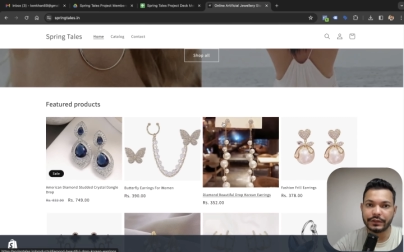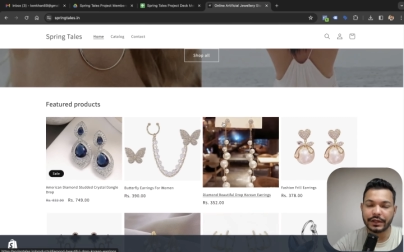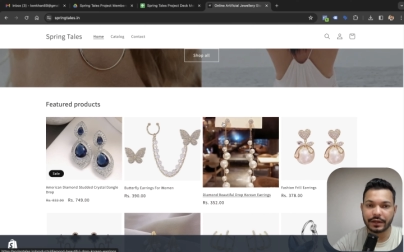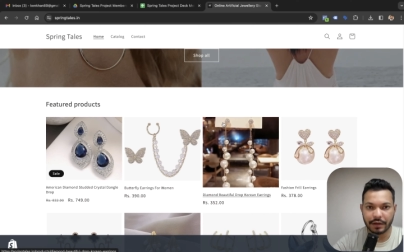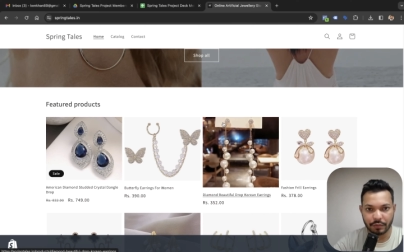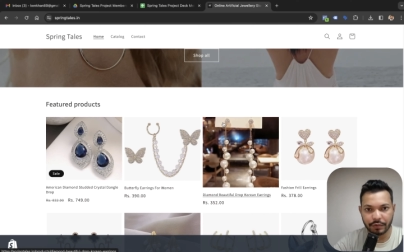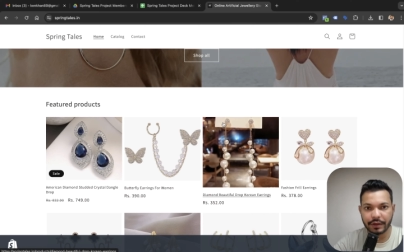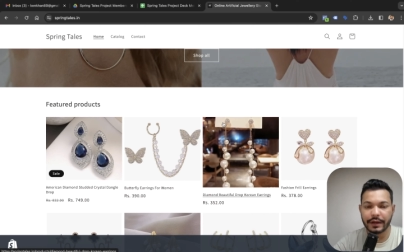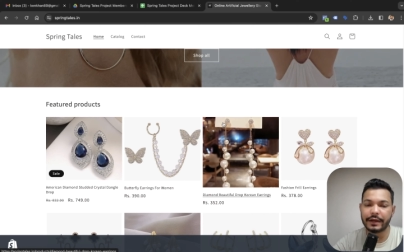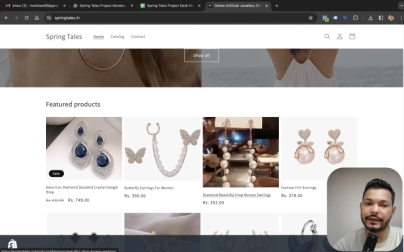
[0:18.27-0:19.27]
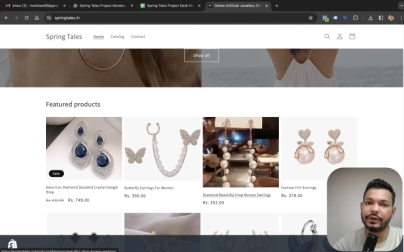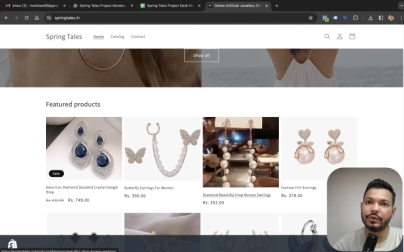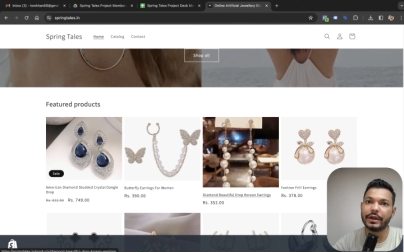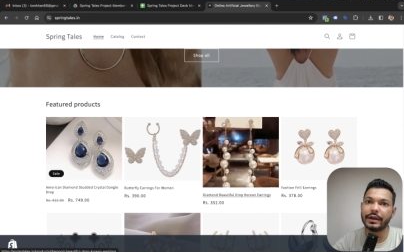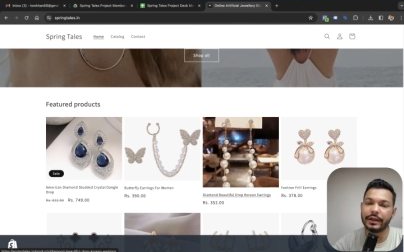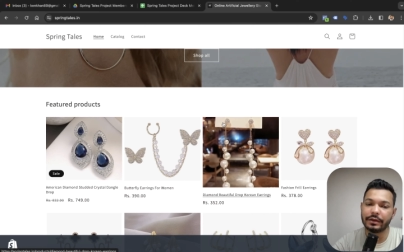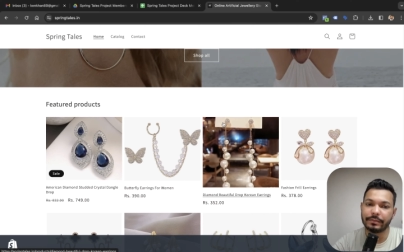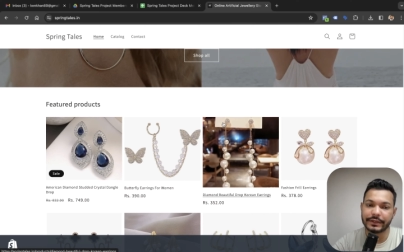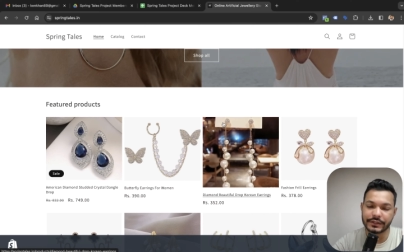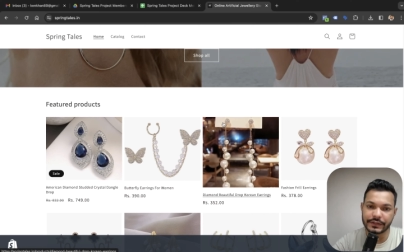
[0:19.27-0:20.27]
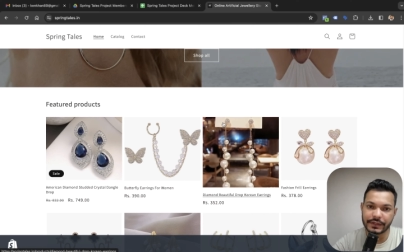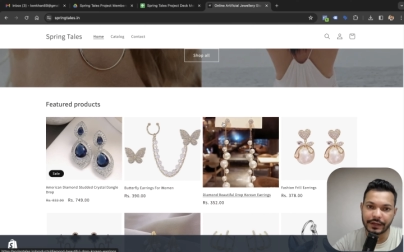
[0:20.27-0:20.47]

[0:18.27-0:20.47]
the account, and then you can link Merchant